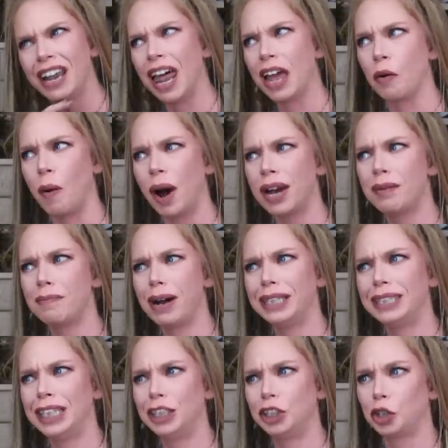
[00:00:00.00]
Like, why did
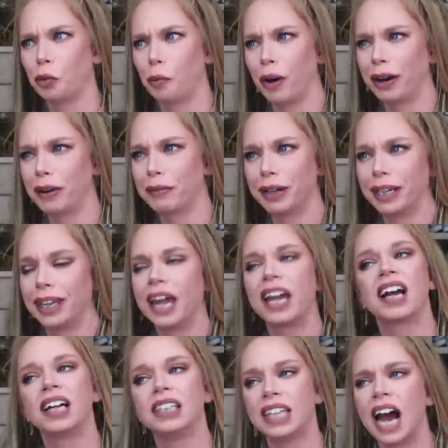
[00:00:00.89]
my teacher want to read
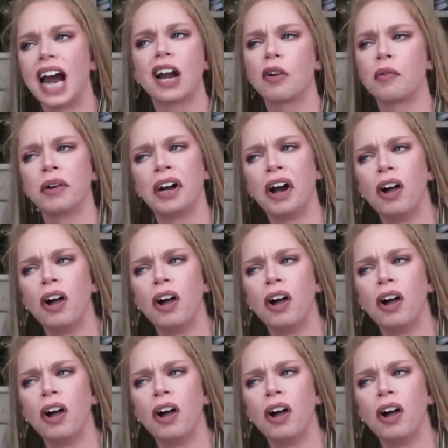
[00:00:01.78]
like a diary